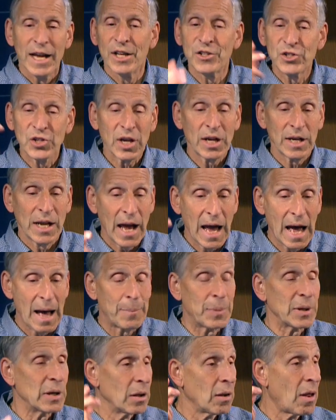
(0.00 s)
it's going to
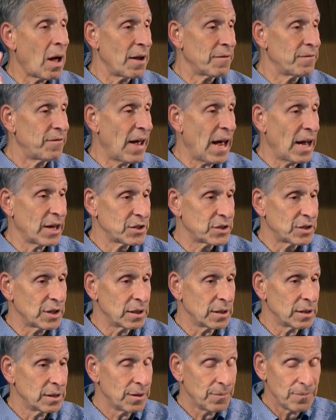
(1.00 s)
happen a lot
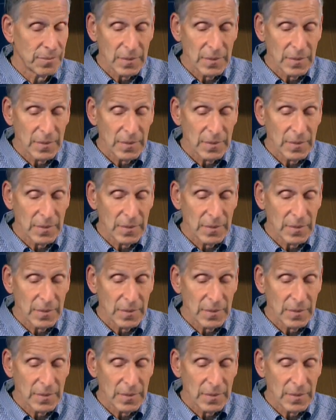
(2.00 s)
faster.